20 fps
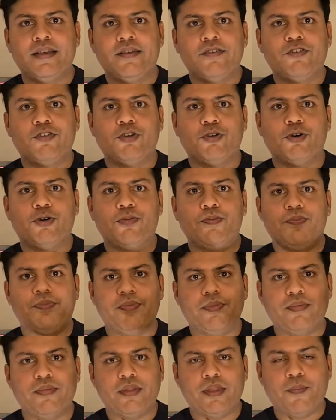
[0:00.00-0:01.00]
So
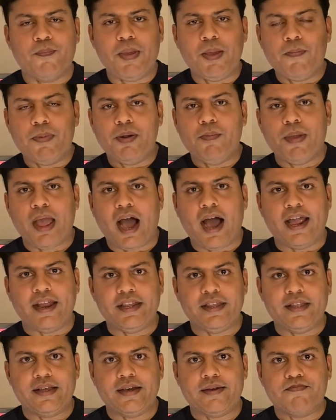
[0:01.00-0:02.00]
the people
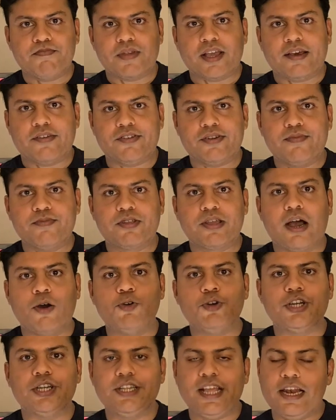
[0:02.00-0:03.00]
behind the customs counter,